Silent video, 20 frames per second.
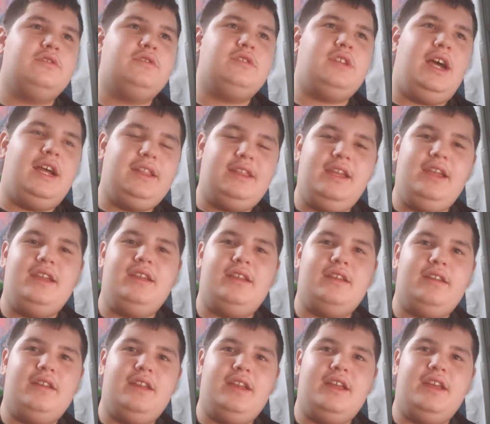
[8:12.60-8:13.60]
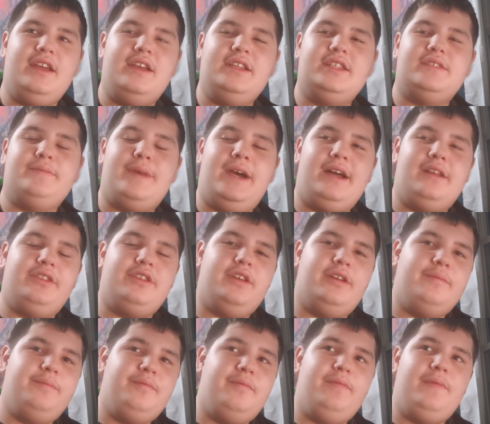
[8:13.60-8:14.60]
So I think it's about the.
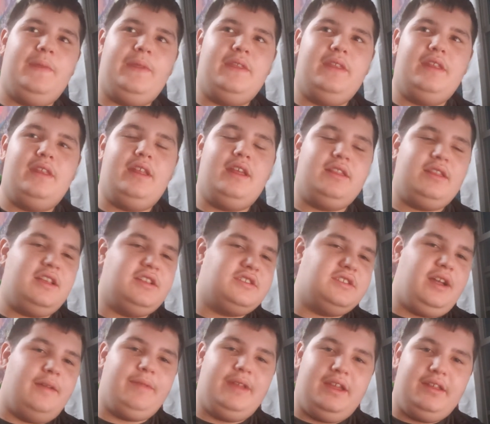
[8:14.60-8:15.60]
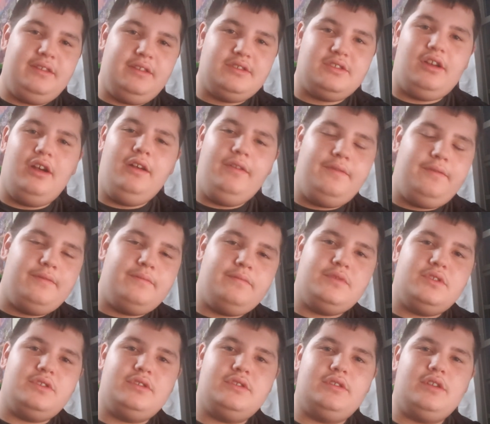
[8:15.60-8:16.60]
I think it's time to end this off.
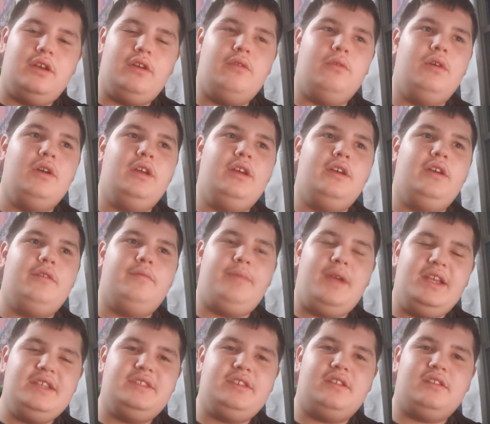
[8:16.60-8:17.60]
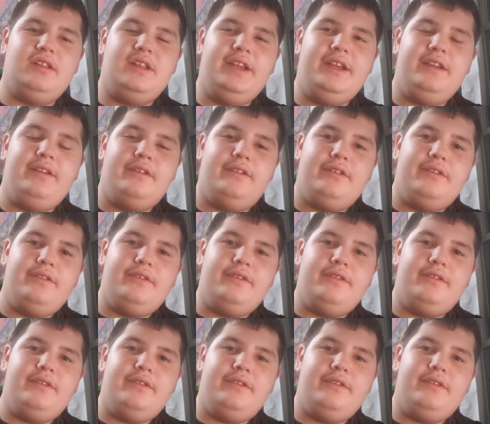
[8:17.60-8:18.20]
So basically,